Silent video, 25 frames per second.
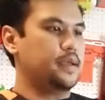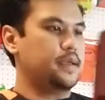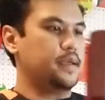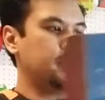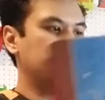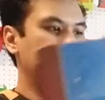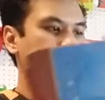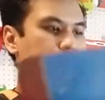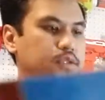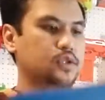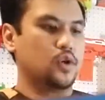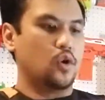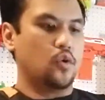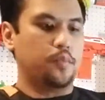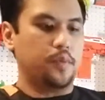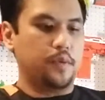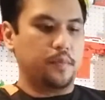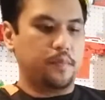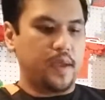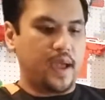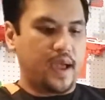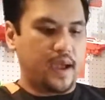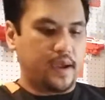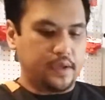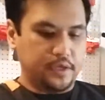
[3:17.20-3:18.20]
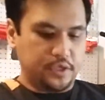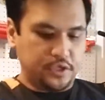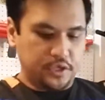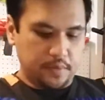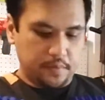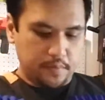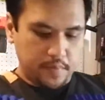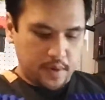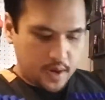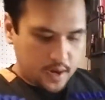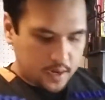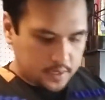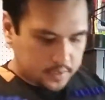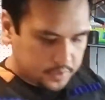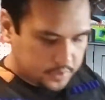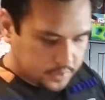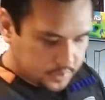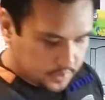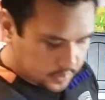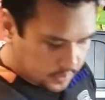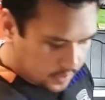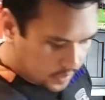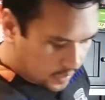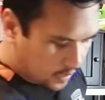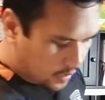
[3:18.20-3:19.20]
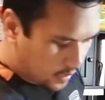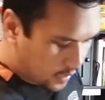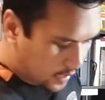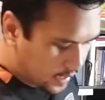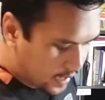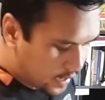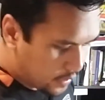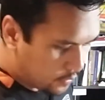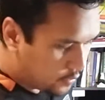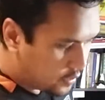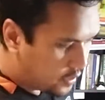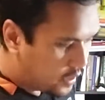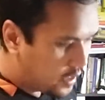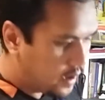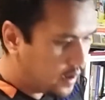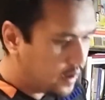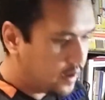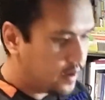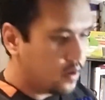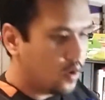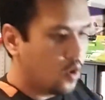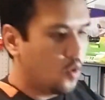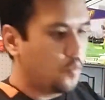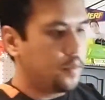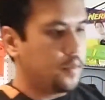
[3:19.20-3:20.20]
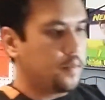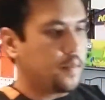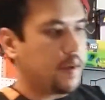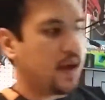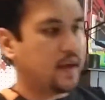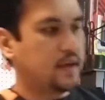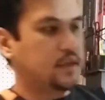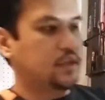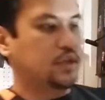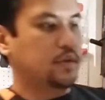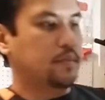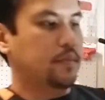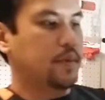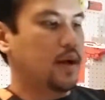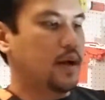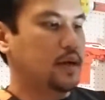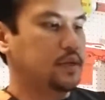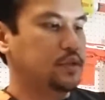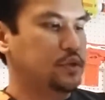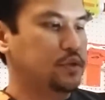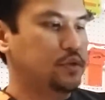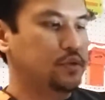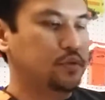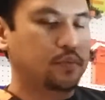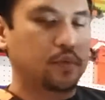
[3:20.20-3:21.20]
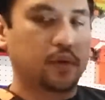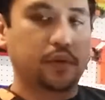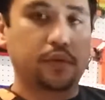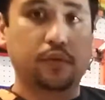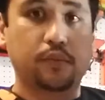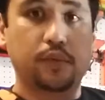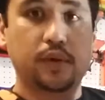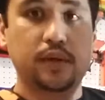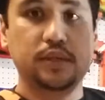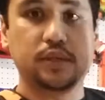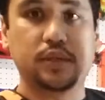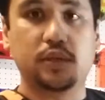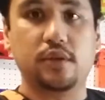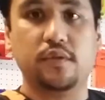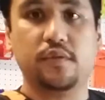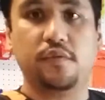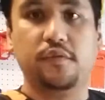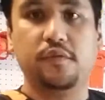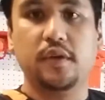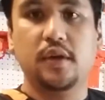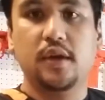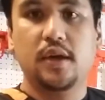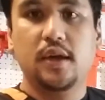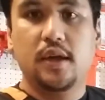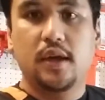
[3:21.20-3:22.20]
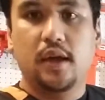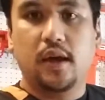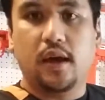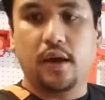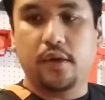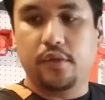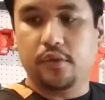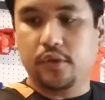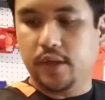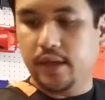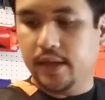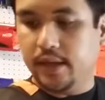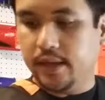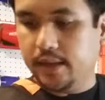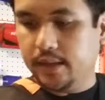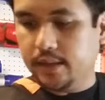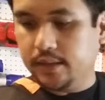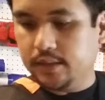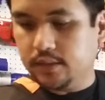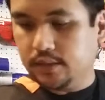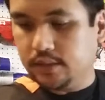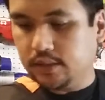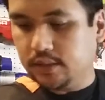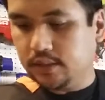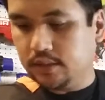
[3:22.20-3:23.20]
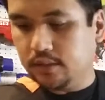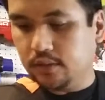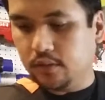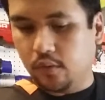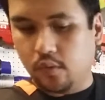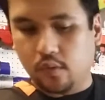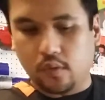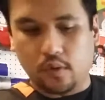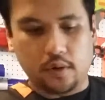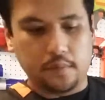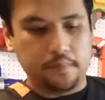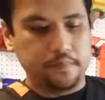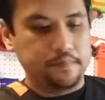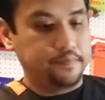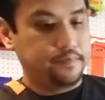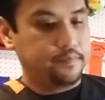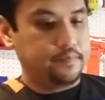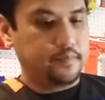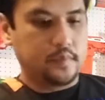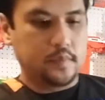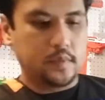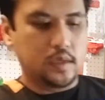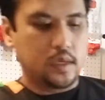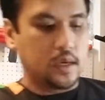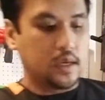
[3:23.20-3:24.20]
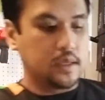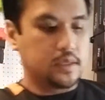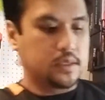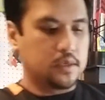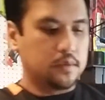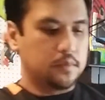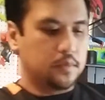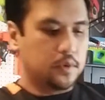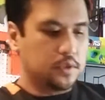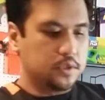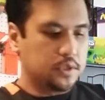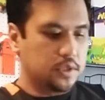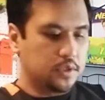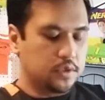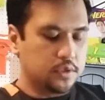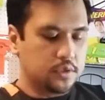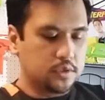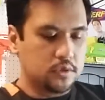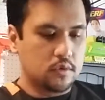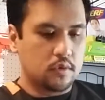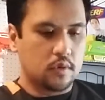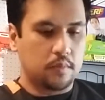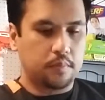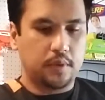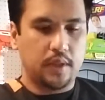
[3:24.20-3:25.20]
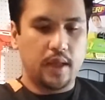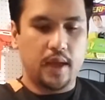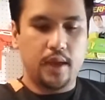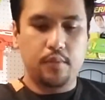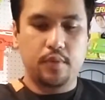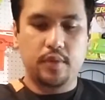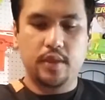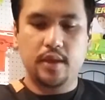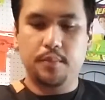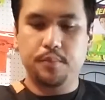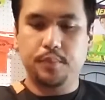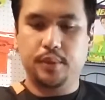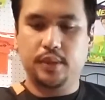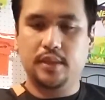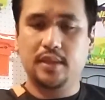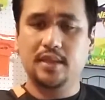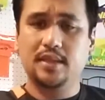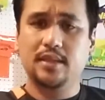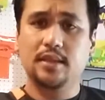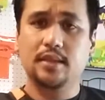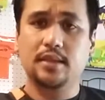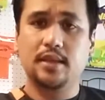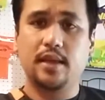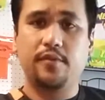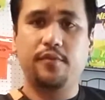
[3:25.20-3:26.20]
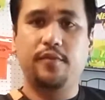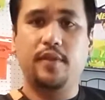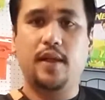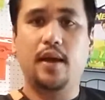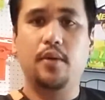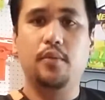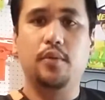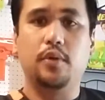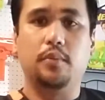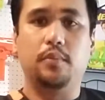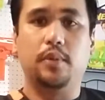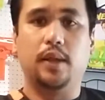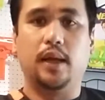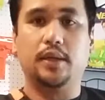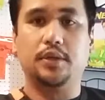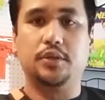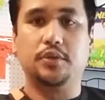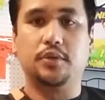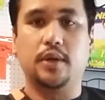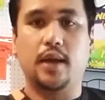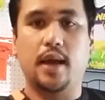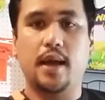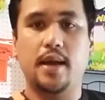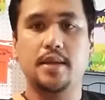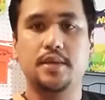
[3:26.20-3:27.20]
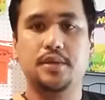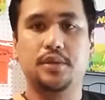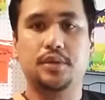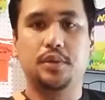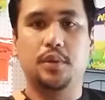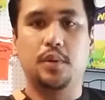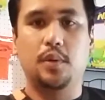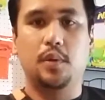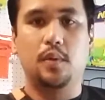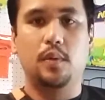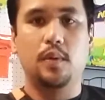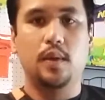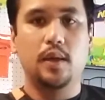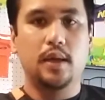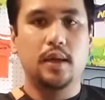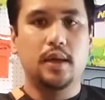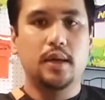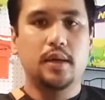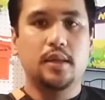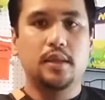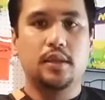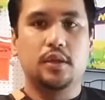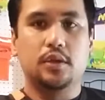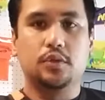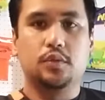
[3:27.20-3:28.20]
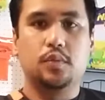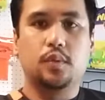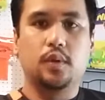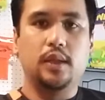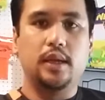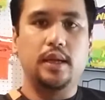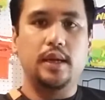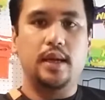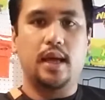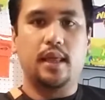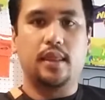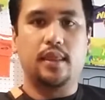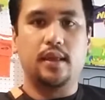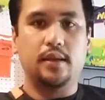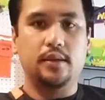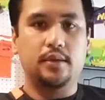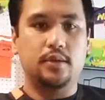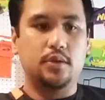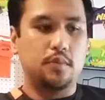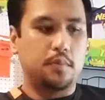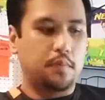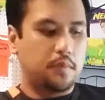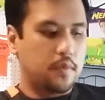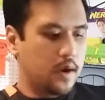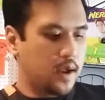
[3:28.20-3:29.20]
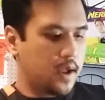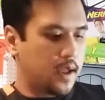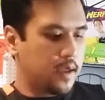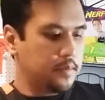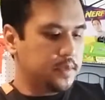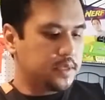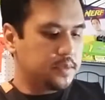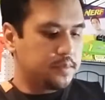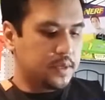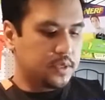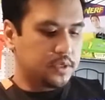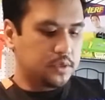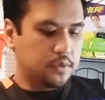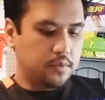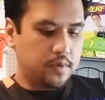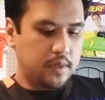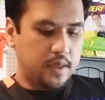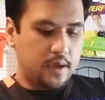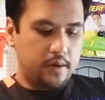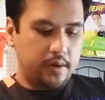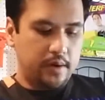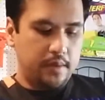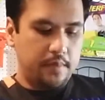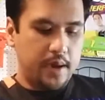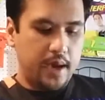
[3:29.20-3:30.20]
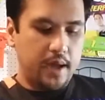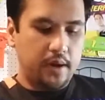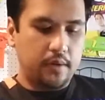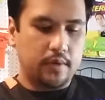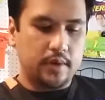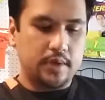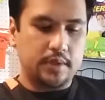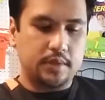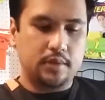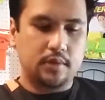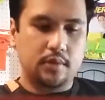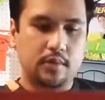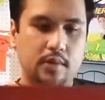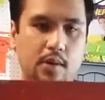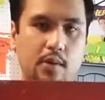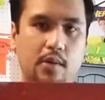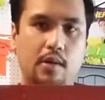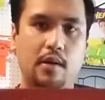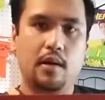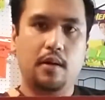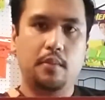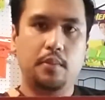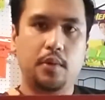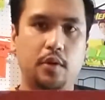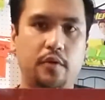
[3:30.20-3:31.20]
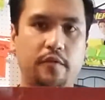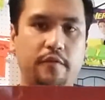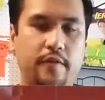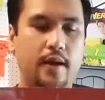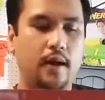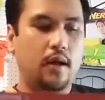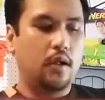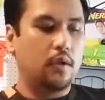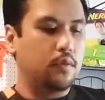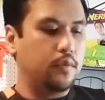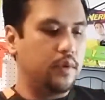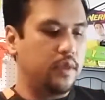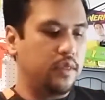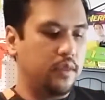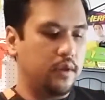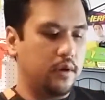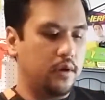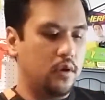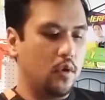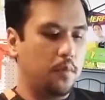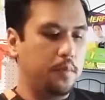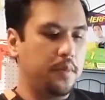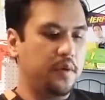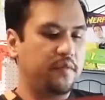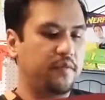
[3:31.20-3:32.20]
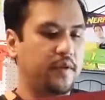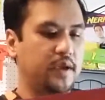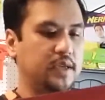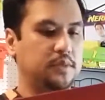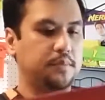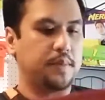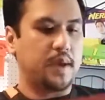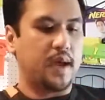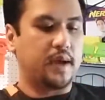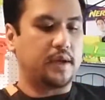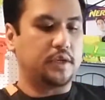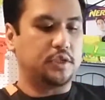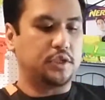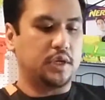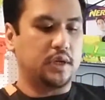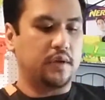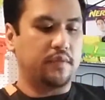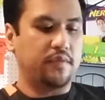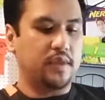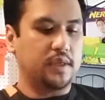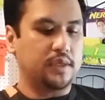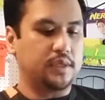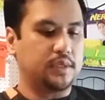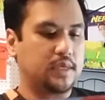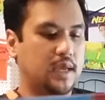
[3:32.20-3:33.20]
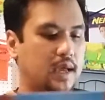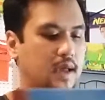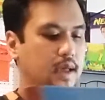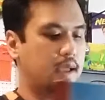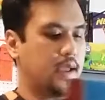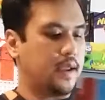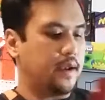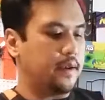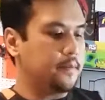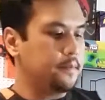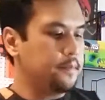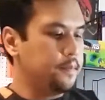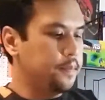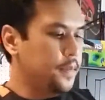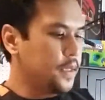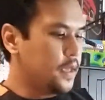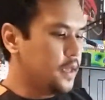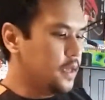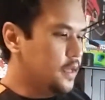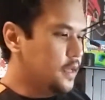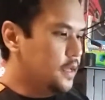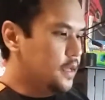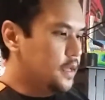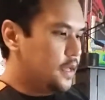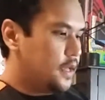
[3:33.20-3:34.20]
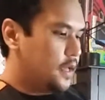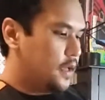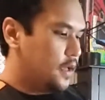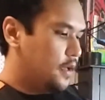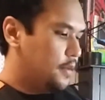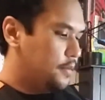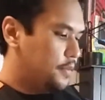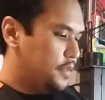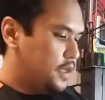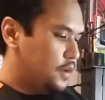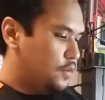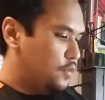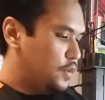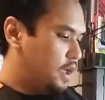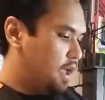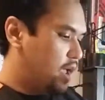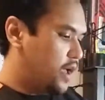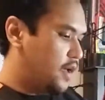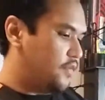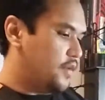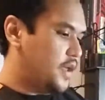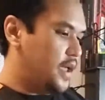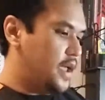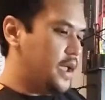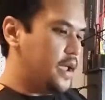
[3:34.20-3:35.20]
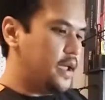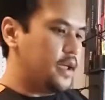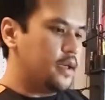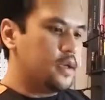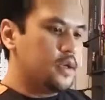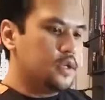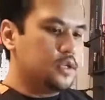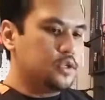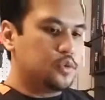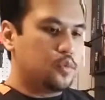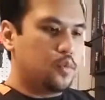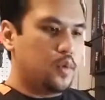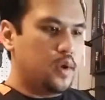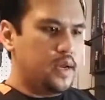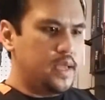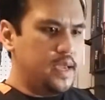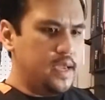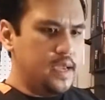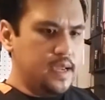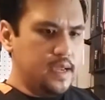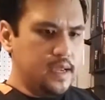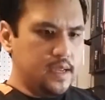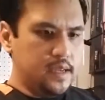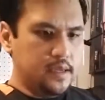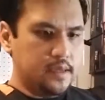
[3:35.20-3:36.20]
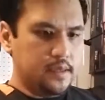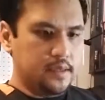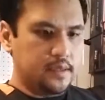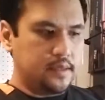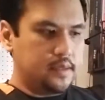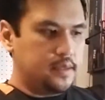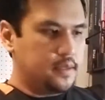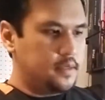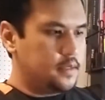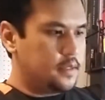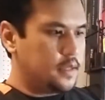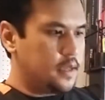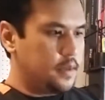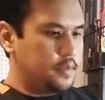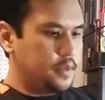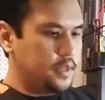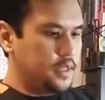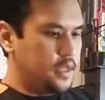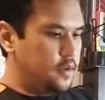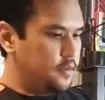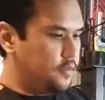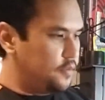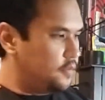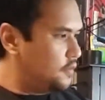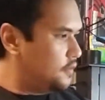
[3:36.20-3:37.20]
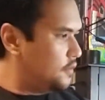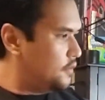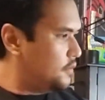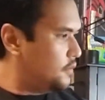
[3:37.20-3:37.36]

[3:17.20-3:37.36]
in this open packaging box. Again, with a open packaging box, you do run the risk of other kids or customers in the store playing with it, but this is a flywheel blaster, guys, so there's really nothing to prime, especially without any batteries, so no harm, no foul with an open face packaging of this kind. Then we have a 20, I believe,